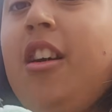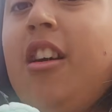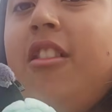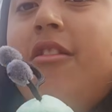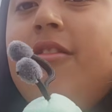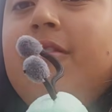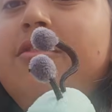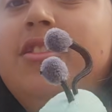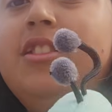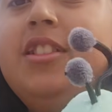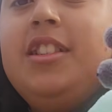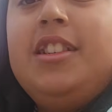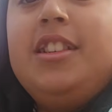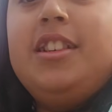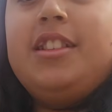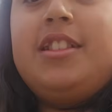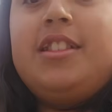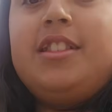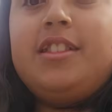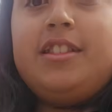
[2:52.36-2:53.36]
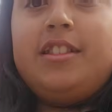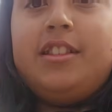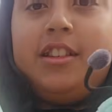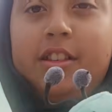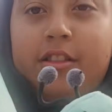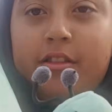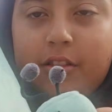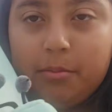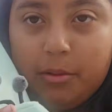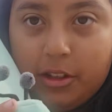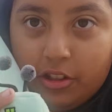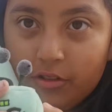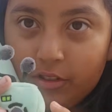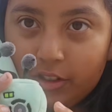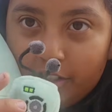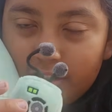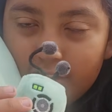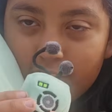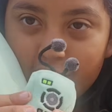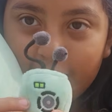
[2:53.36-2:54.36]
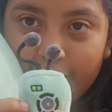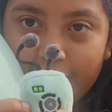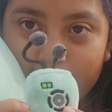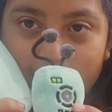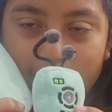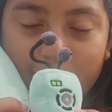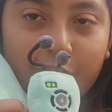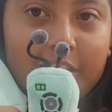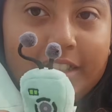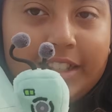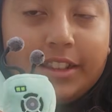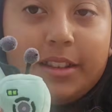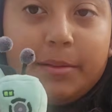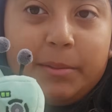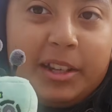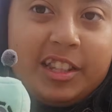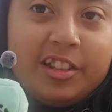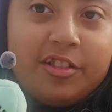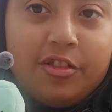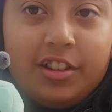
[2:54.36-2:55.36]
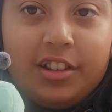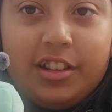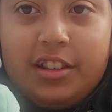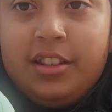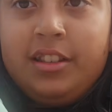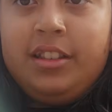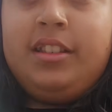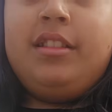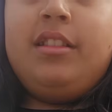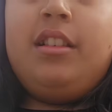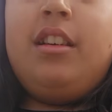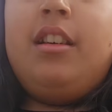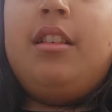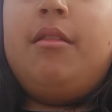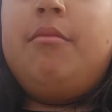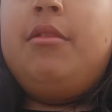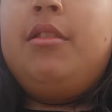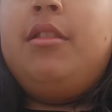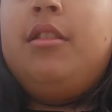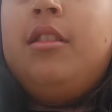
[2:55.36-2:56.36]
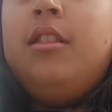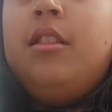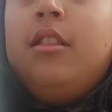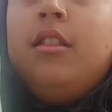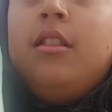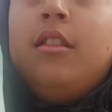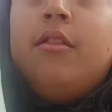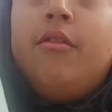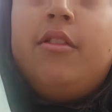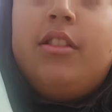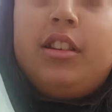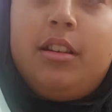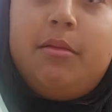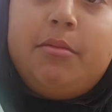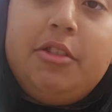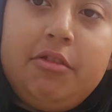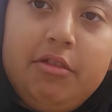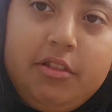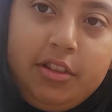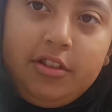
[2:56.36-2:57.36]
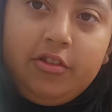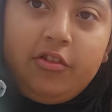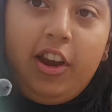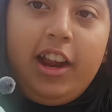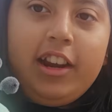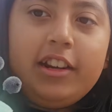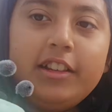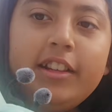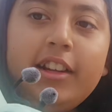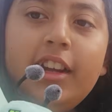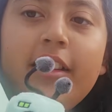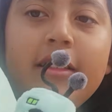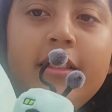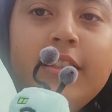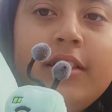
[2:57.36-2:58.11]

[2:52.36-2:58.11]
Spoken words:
not only it's, the best trinket in the game, one of the best trinkets, when it comes to extracting